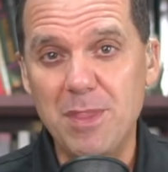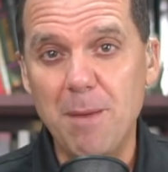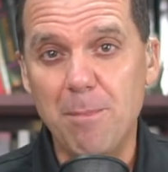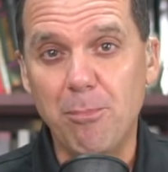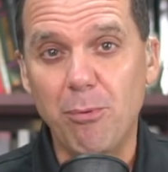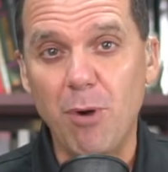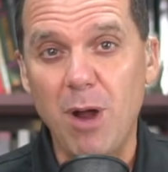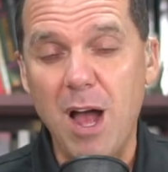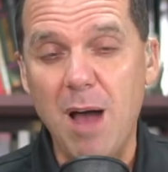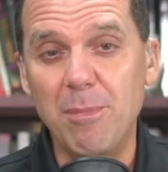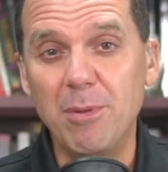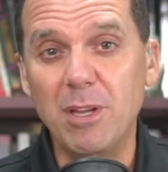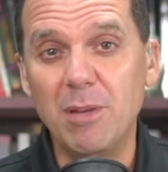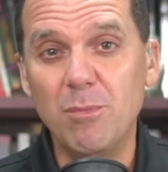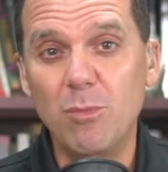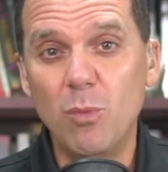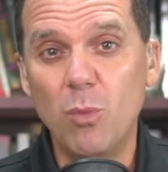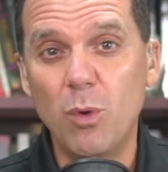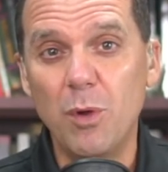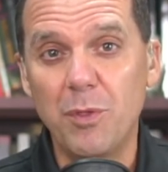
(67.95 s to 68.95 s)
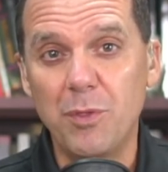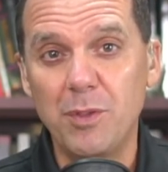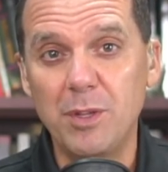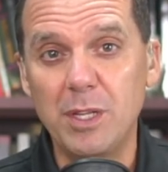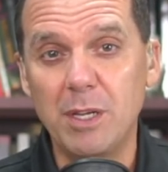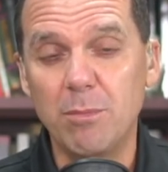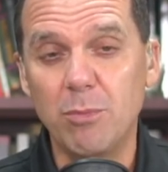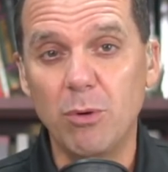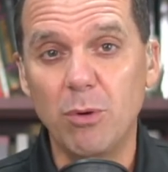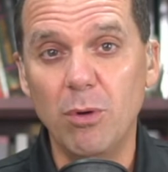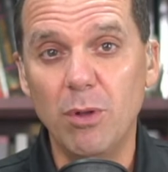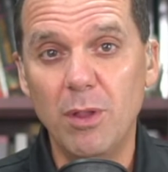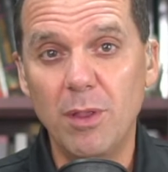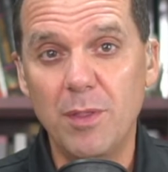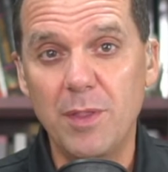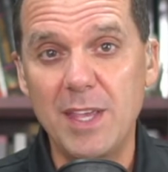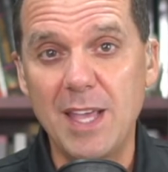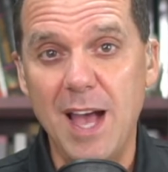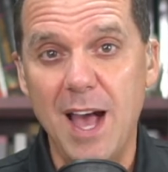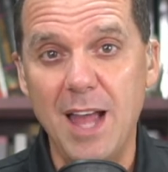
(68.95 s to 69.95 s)
The problem with liberal
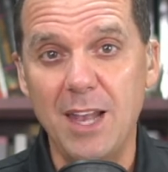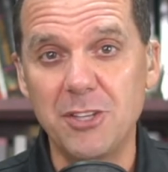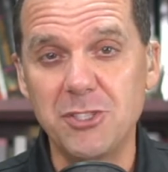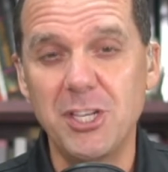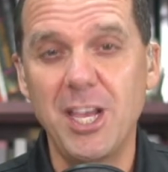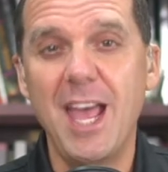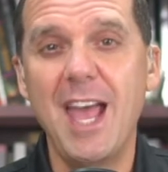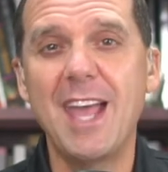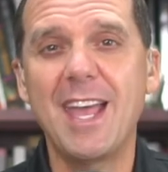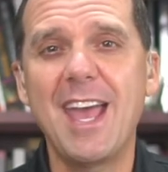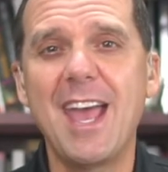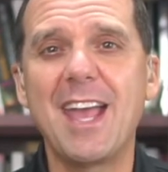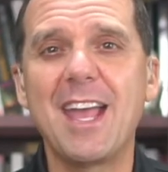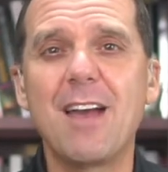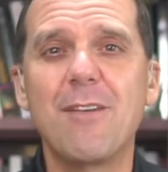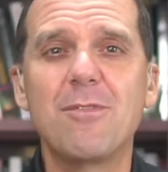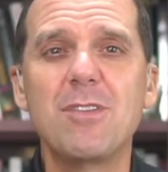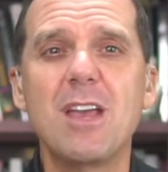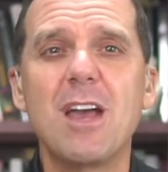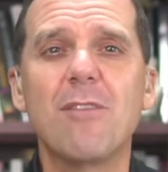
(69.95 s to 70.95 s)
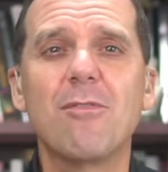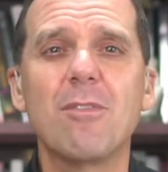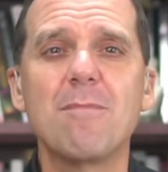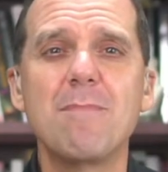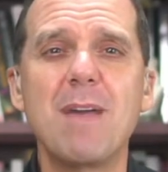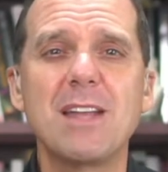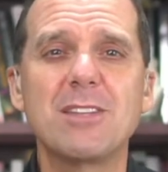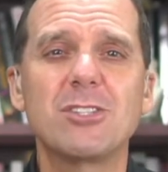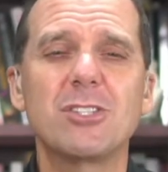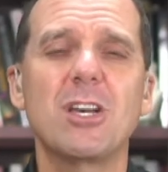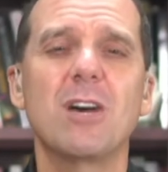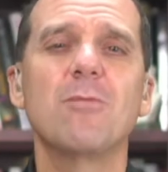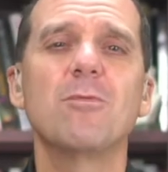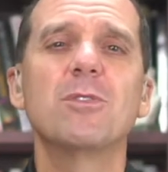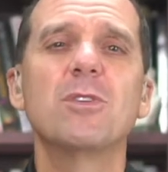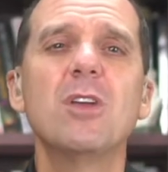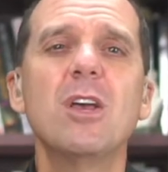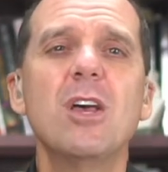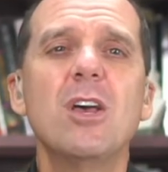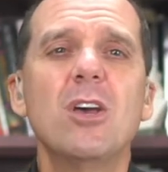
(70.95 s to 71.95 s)
theology. Hey, gang, have you ever met
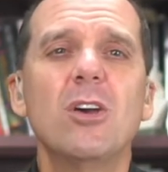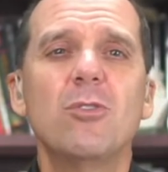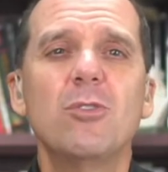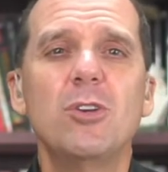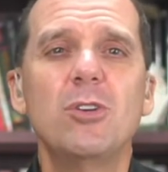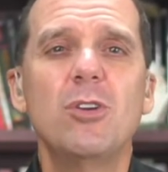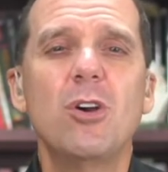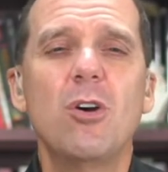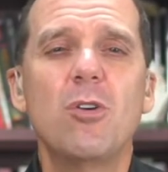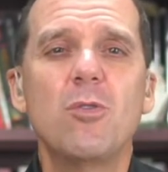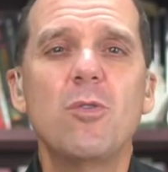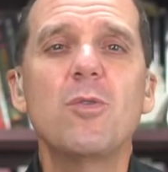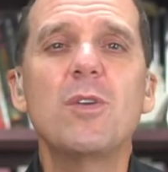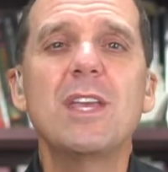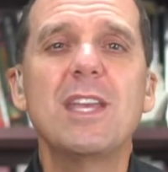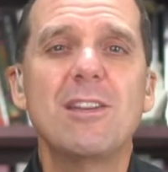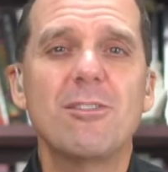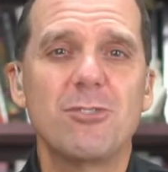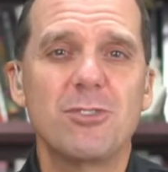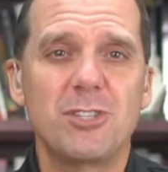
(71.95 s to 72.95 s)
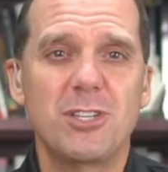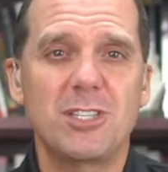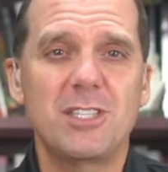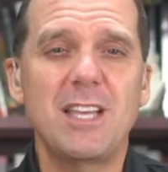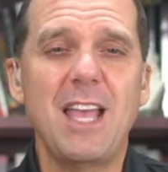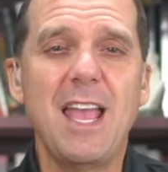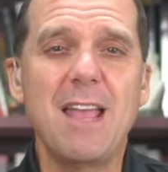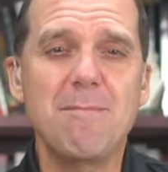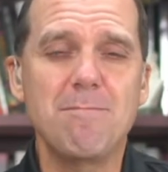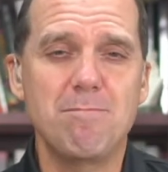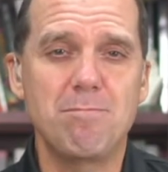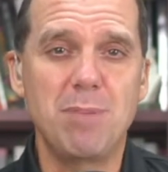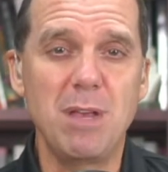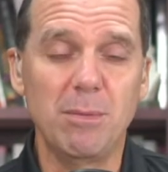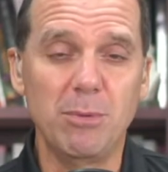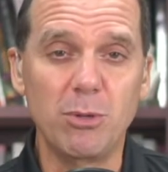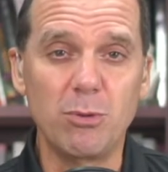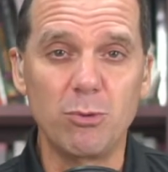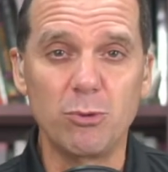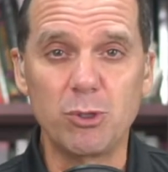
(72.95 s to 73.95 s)
someone who you know who hears the same
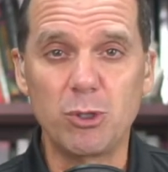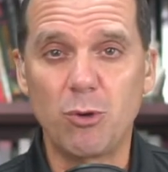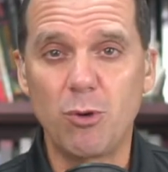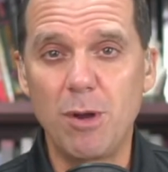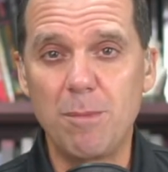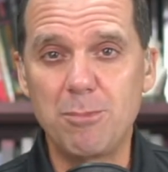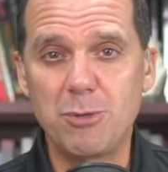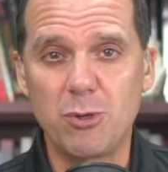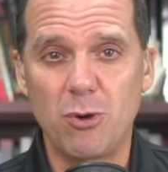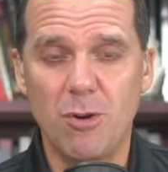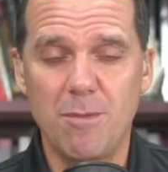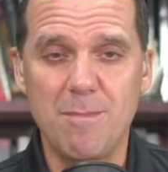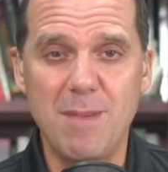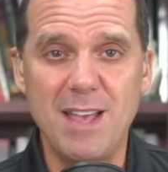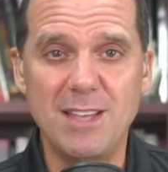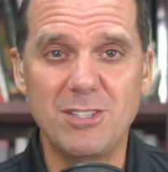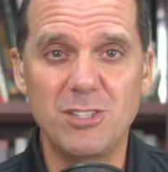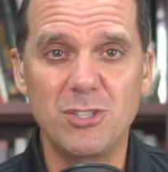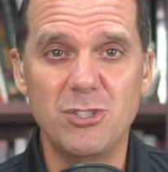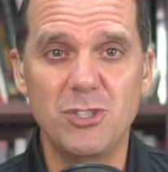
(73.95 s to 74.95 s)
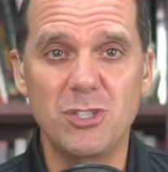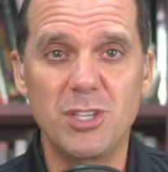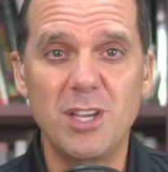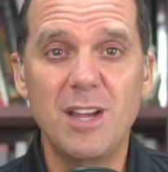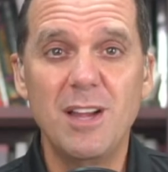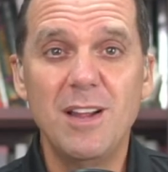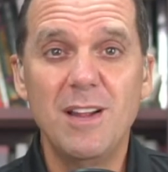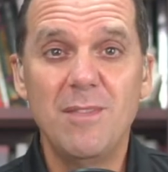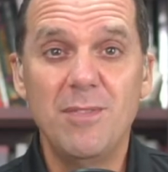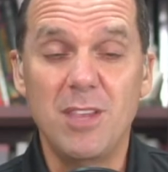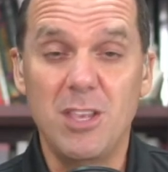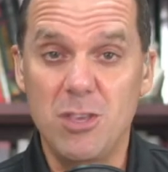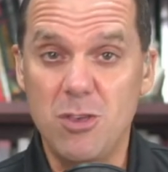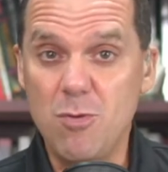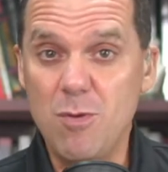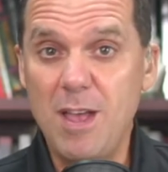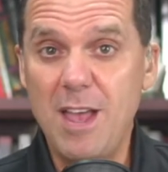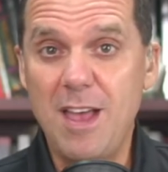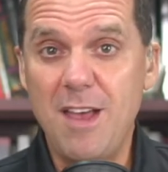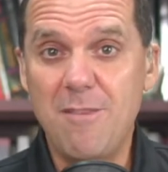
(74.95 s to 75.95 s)
biblical scripture or message that
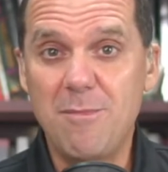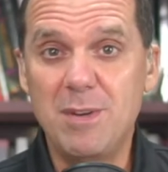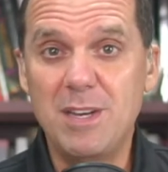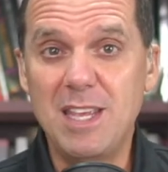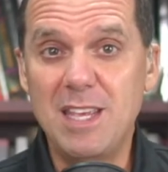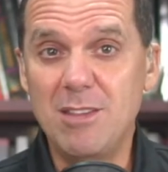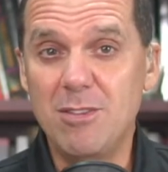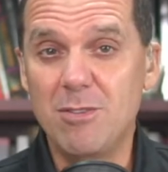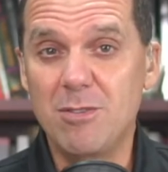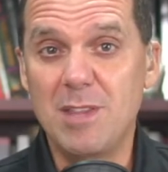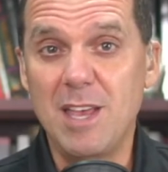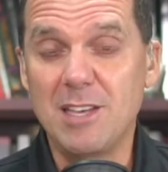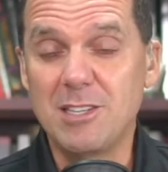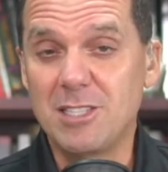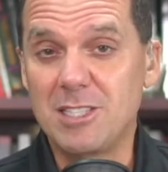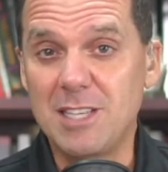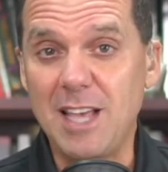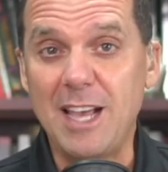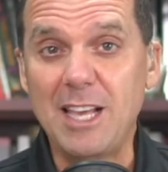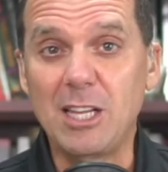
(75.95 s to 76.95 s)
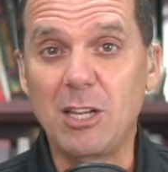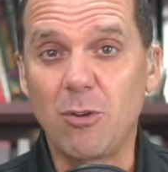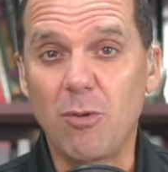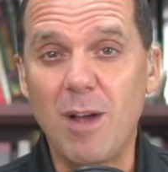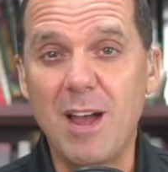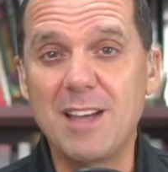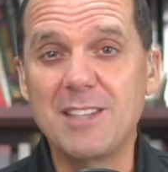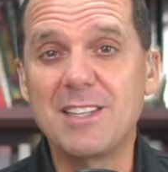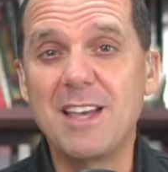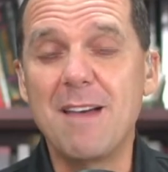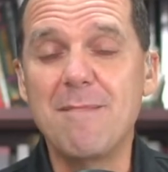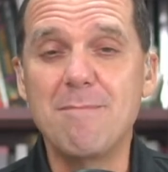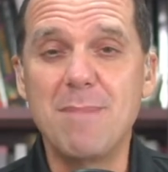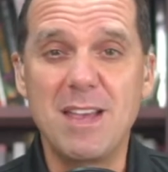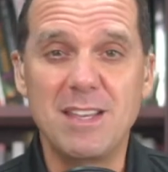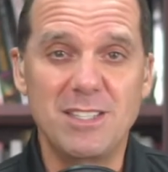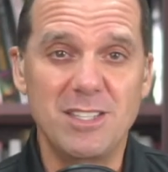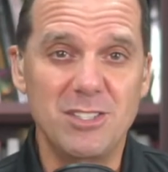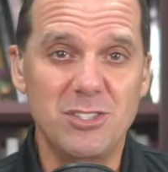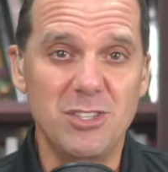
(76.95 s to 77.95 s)
you have, but either they secularize that
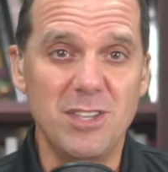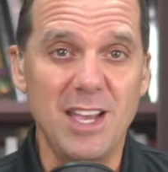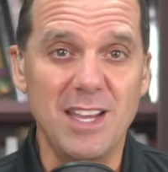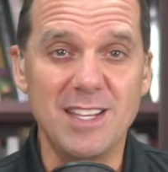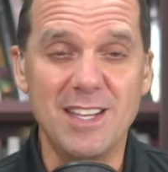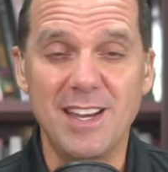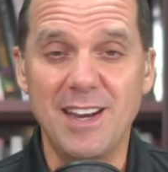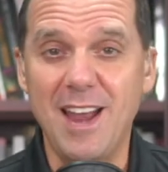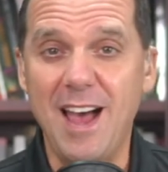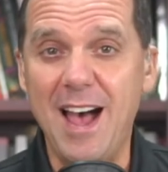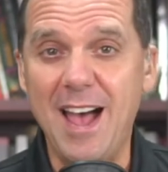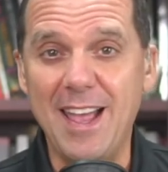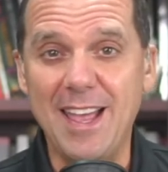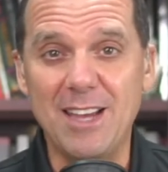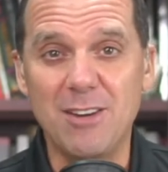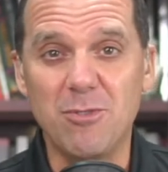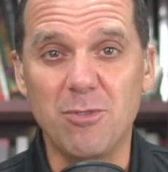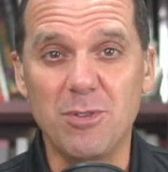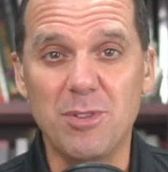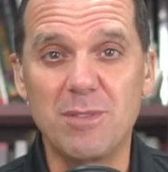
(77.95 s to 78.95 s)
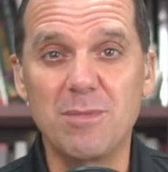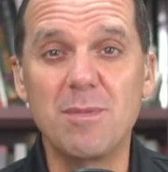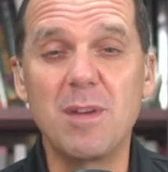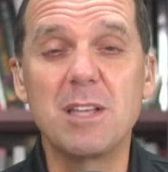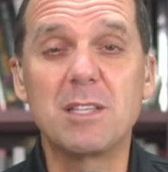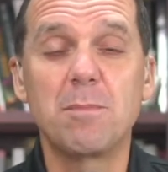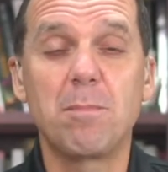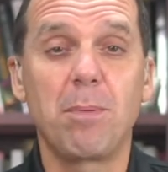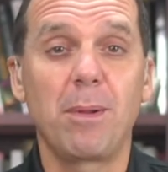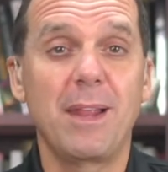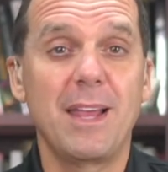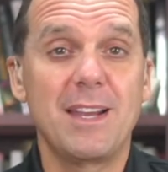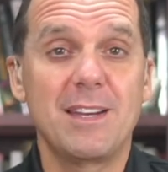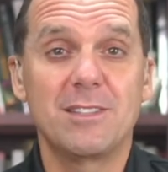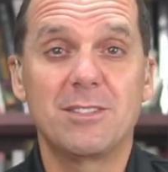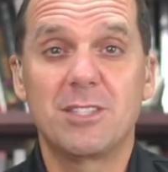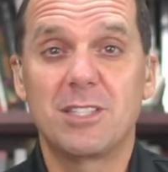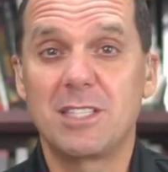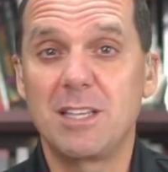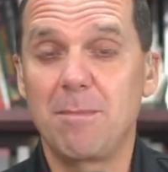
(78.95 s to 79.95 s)
message, they deny it, or it's plain
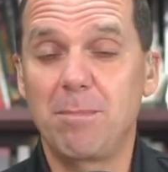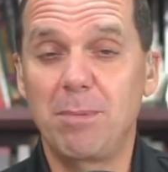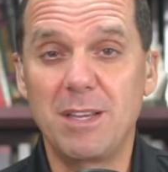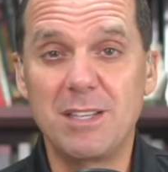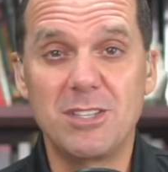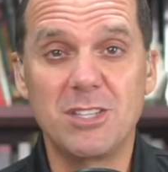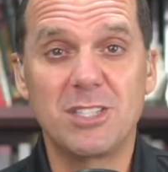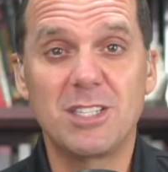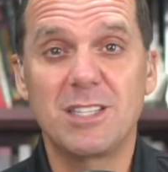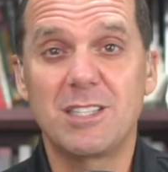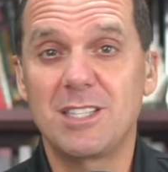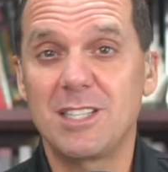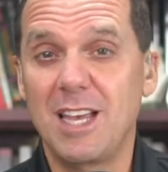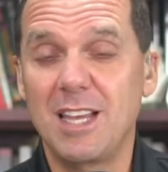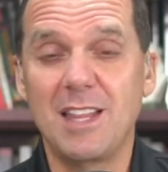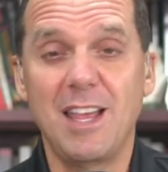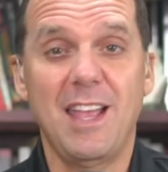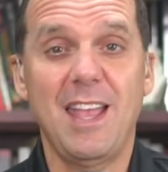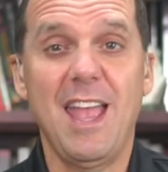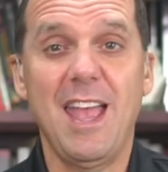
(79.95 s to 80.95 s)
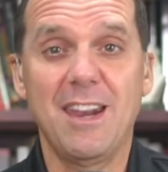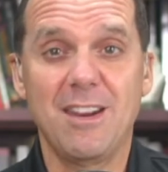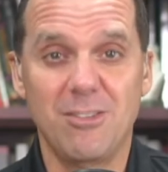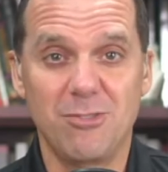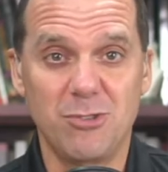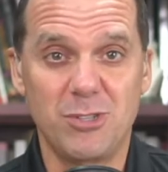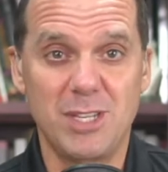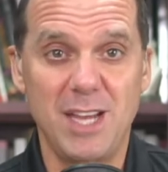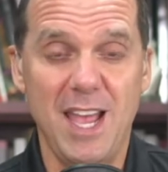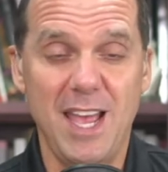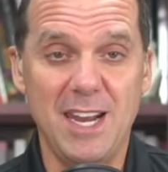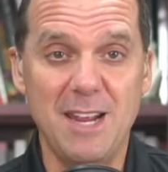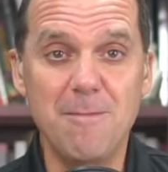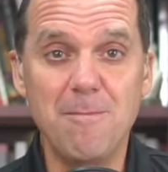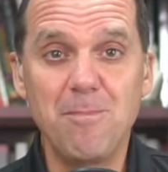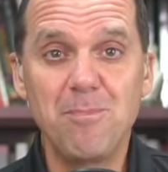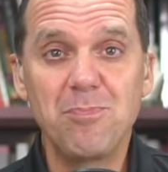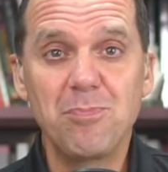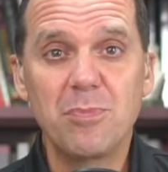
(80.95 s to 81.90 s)
and simply just say they can't understand it?